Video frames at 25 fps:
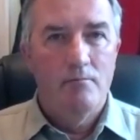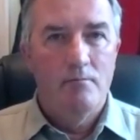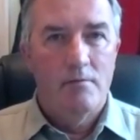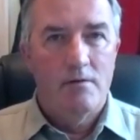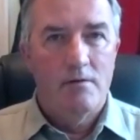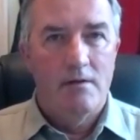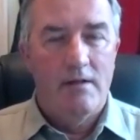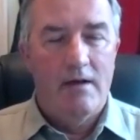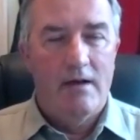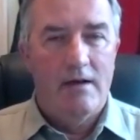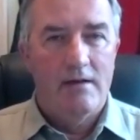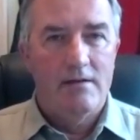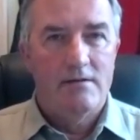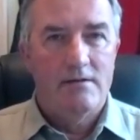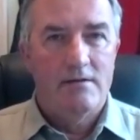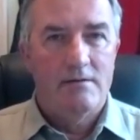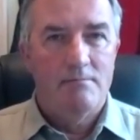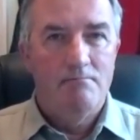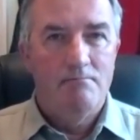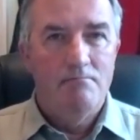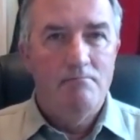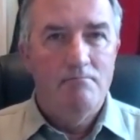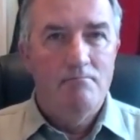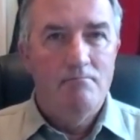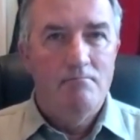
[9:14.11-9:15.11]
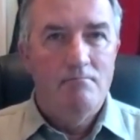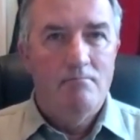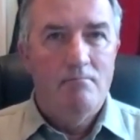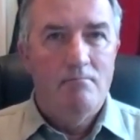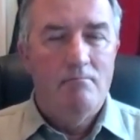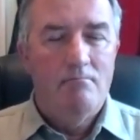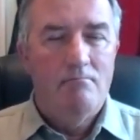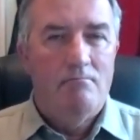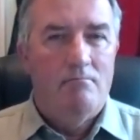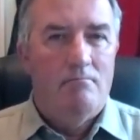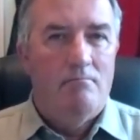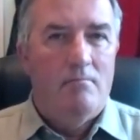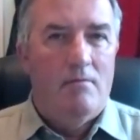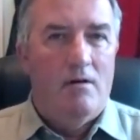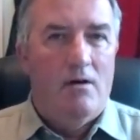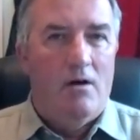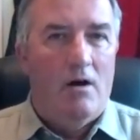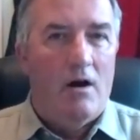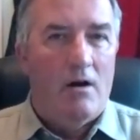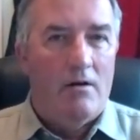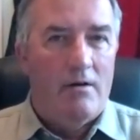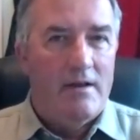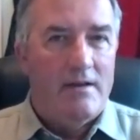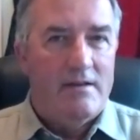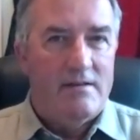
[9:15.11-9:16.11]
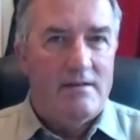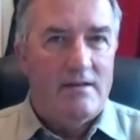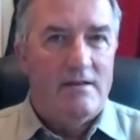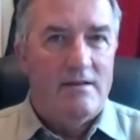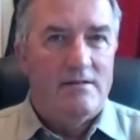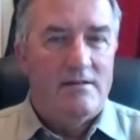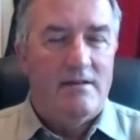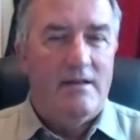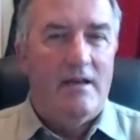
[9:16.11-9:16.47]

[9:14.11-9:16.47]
So that's our excess